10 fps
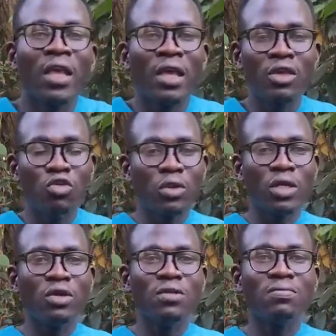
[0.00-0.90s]
You will
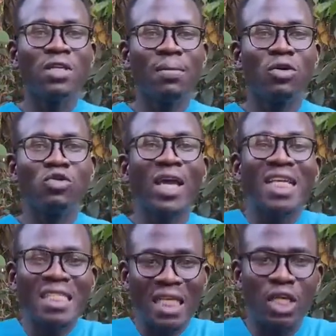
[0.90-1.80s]
not be able to
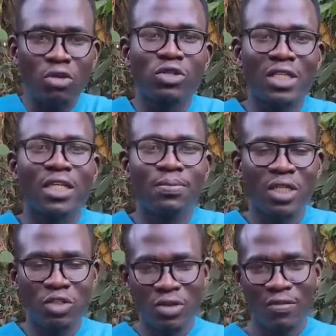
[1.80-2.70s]
execute that
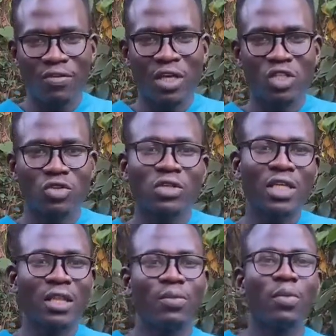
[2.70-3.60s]
particular function. Those
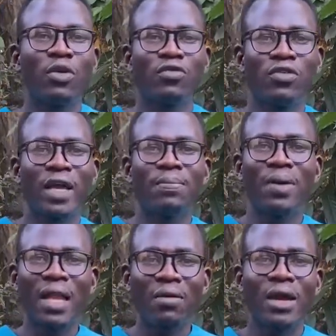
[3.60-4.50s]
are the people you find
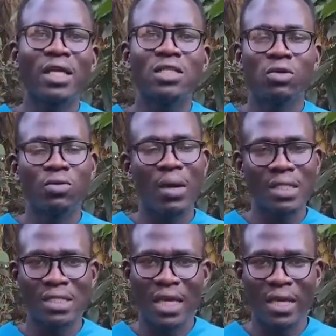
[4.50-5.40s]
paralyzed on
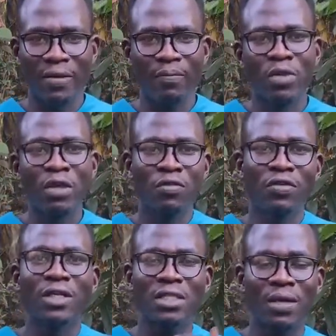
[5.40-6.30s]
one side. You
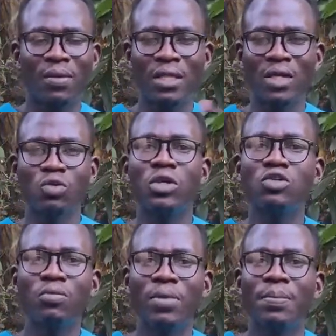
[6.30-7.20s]
find someone that
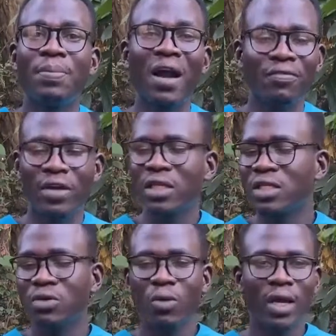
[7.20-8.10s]
went to bed
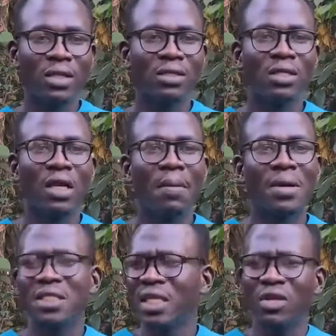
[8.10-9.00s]
perfectly well,
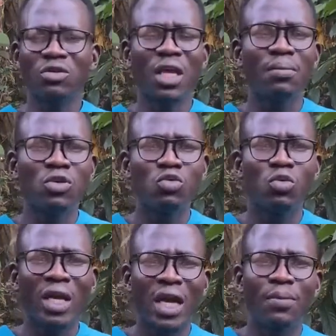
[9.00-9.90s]
but they are not able to
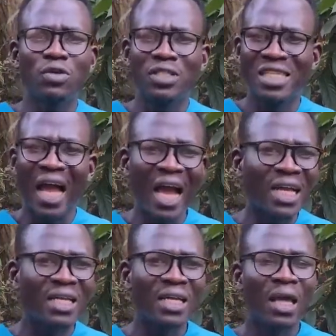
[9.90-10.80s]
wake up or
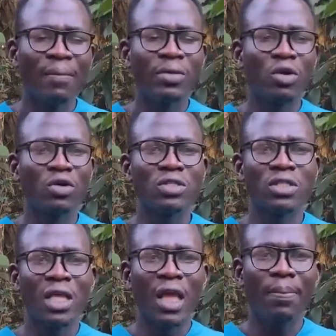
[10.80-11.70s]
stand
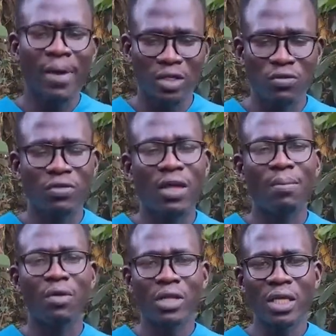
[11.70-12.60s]
because a part of their
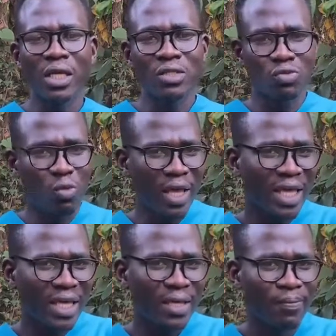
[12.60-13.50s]
body is
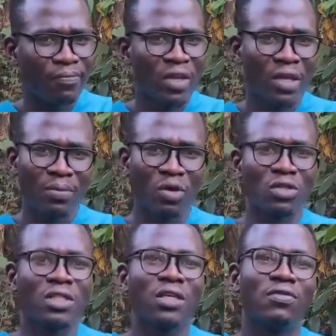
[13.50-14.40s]
weak
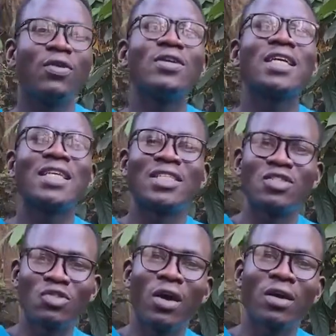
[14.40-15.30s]
because they've got a
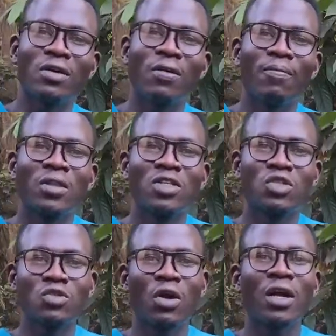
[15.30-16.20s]
stroke.
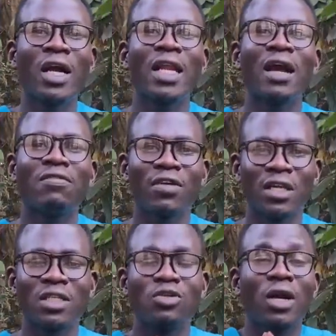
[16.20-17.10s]
Stroke can
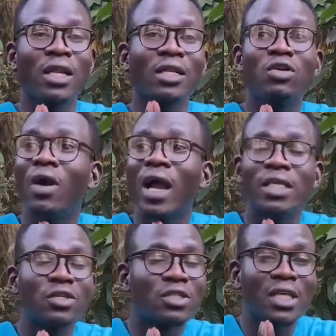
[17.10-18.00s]
affect
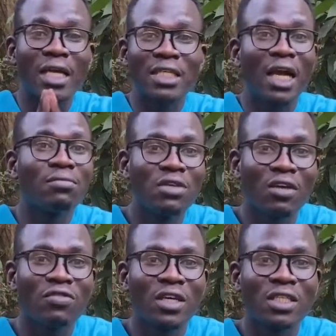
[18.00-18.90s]
your sight can be
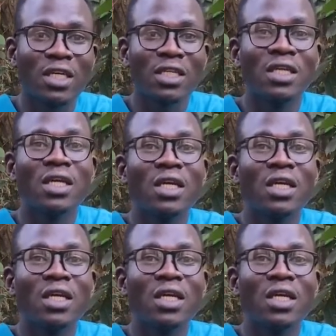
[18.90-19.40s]
affected.